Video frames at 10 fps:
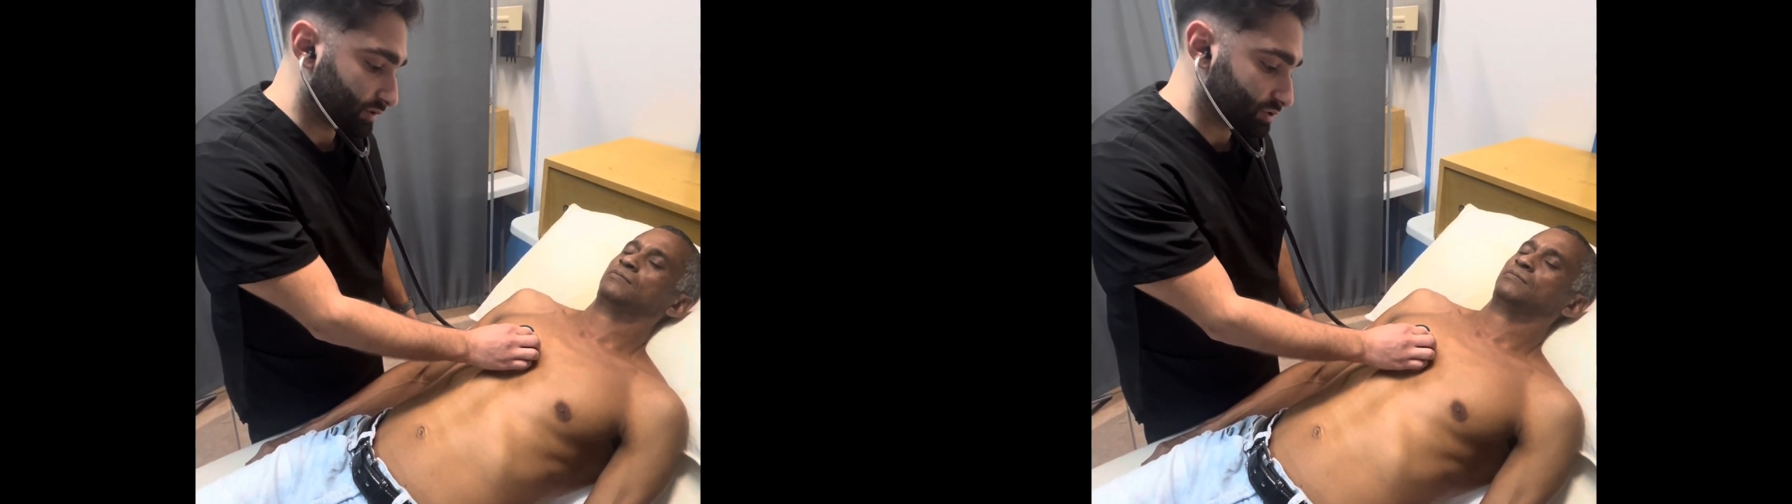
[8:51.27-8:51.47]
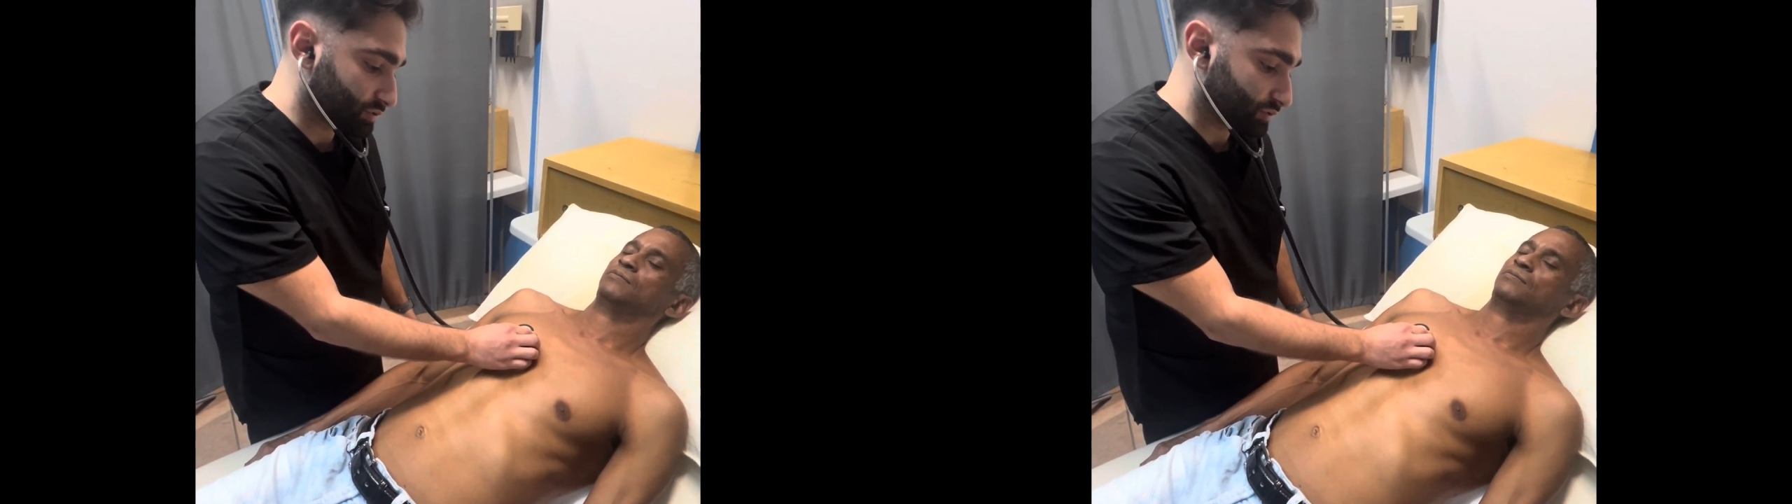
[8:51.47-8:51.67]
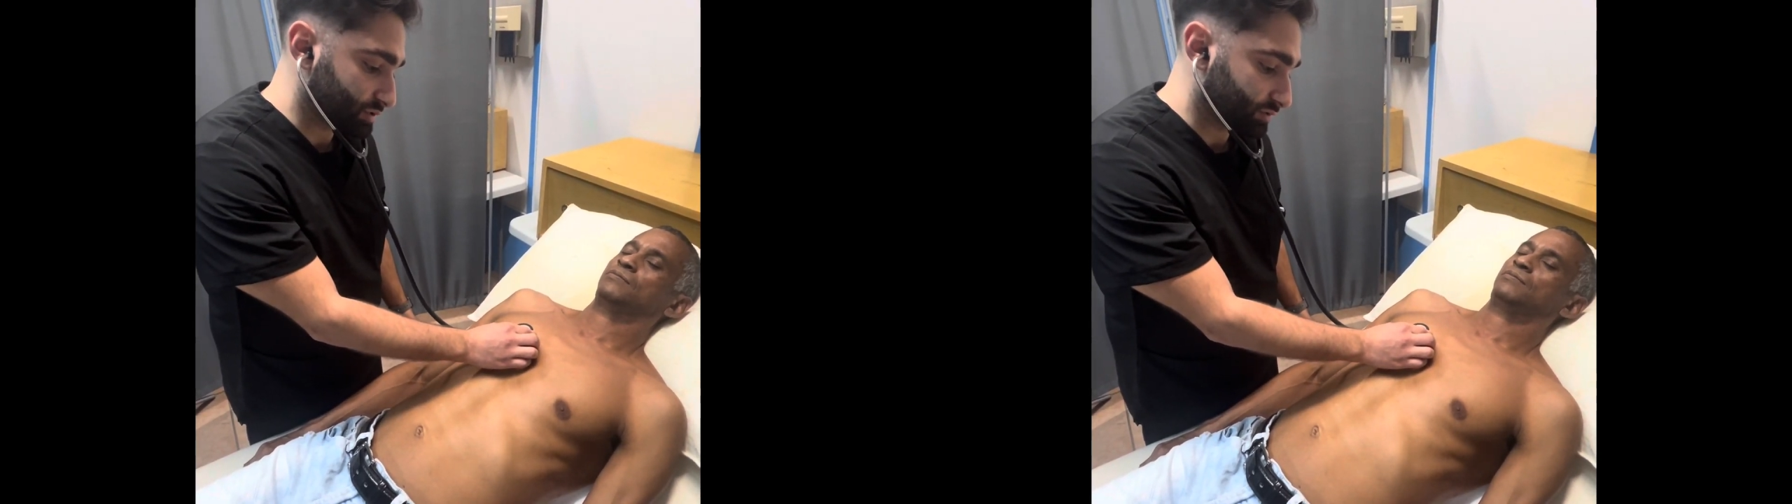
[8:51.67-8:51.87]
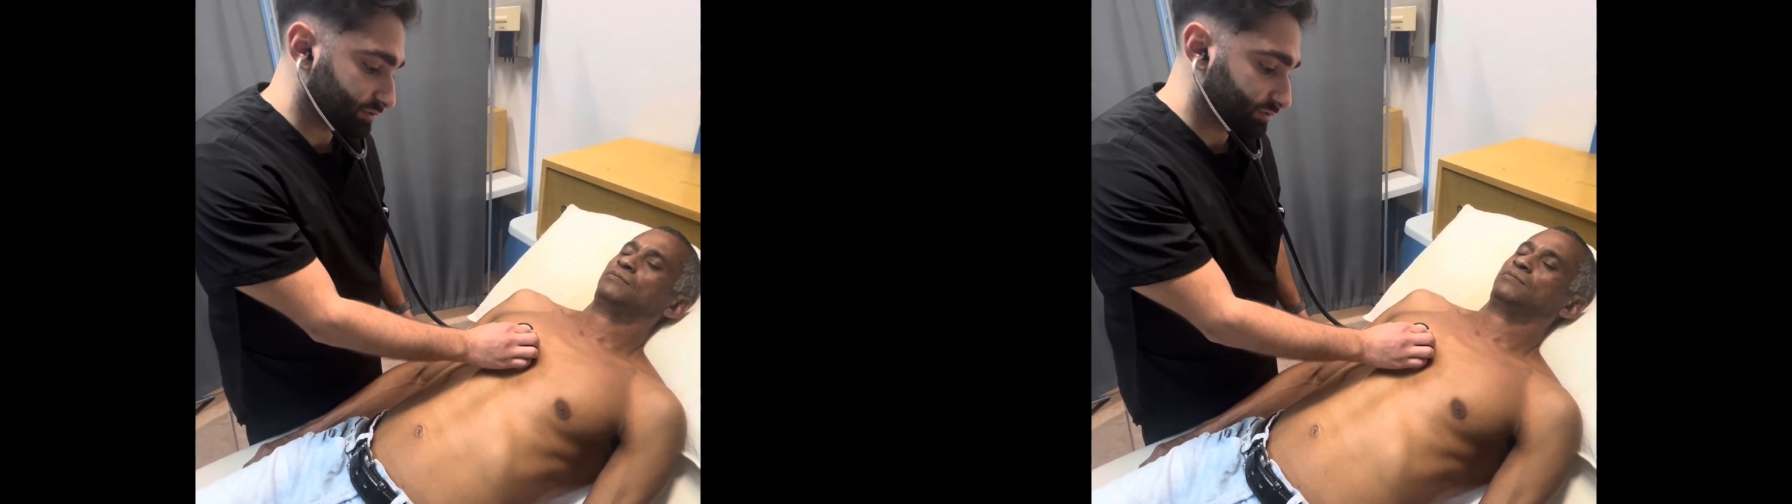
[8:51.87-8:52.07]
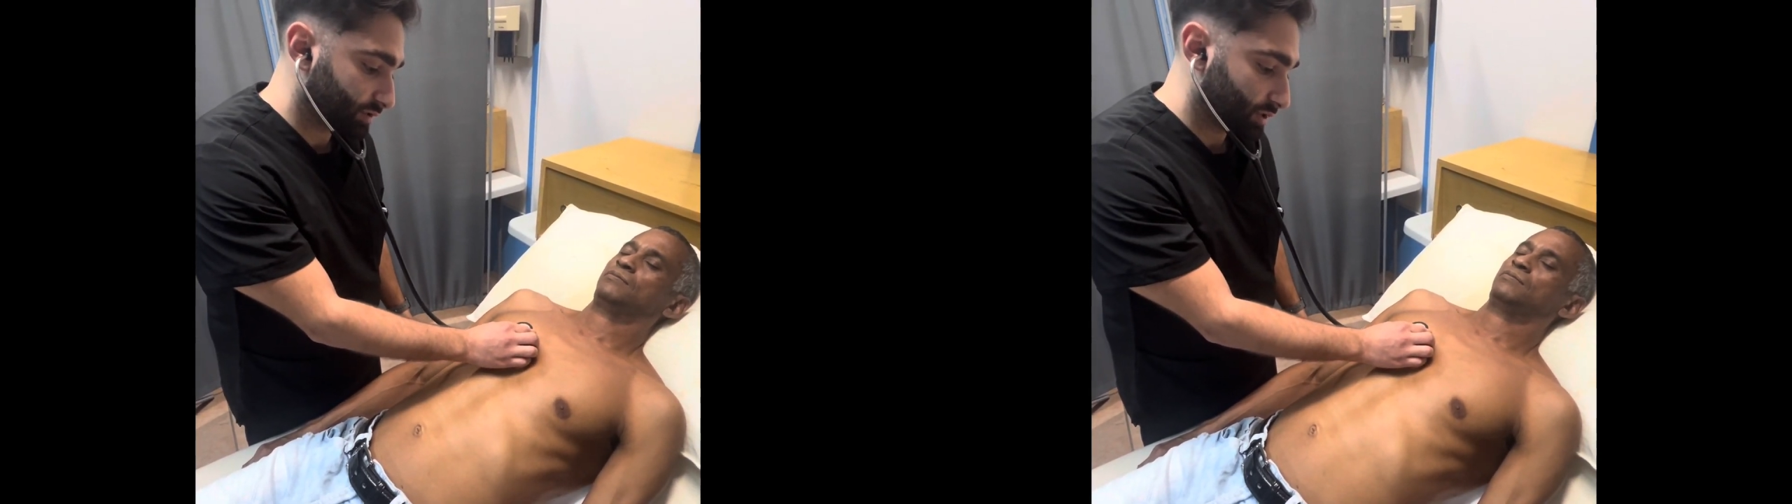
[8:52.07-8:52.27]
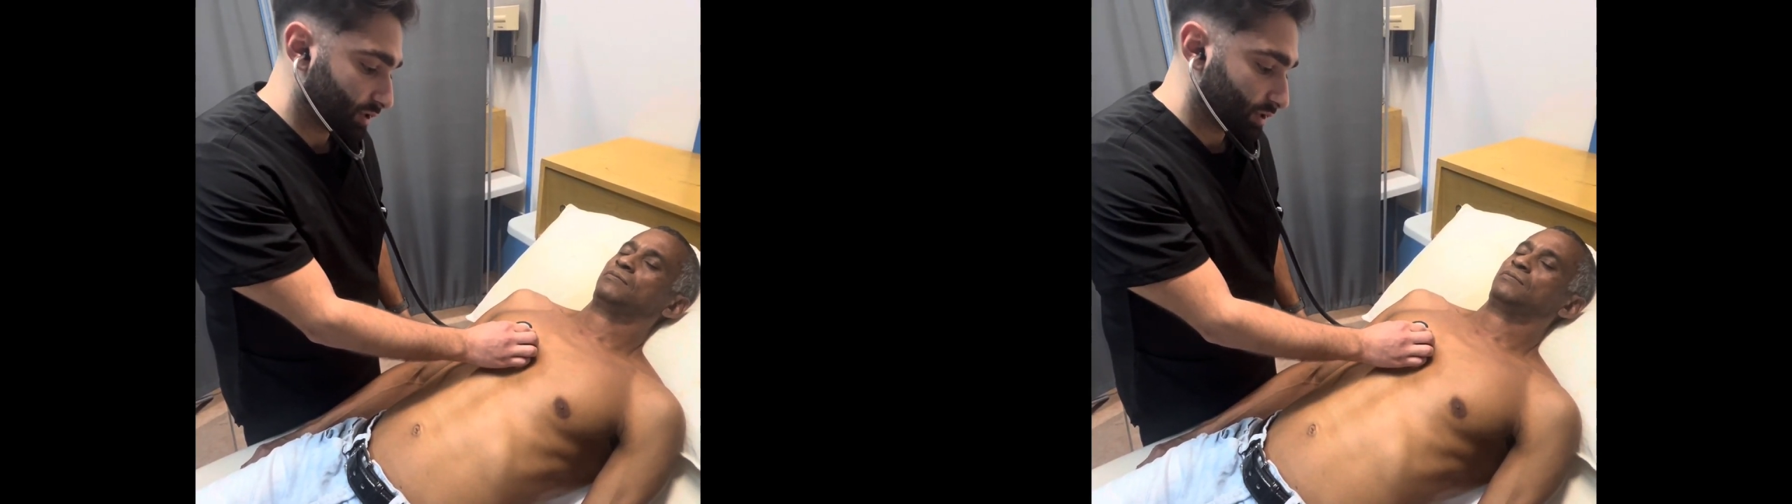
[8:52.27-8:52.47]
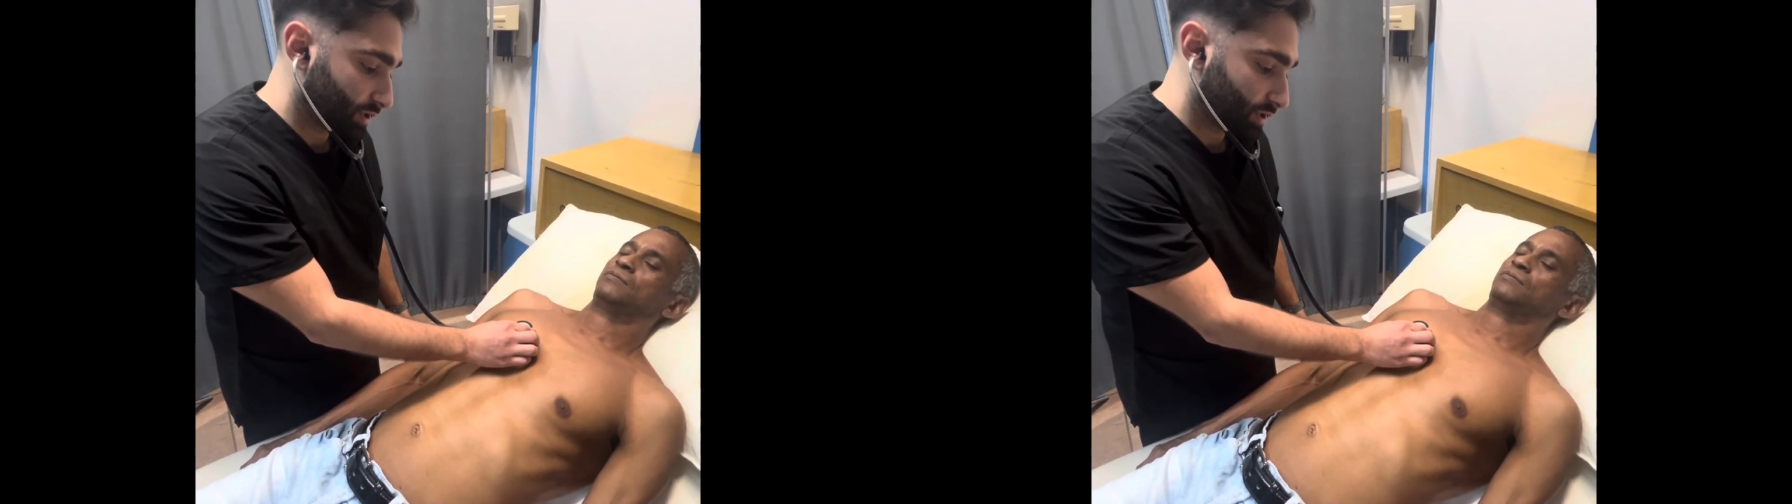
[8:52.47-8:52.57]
that will be ruling out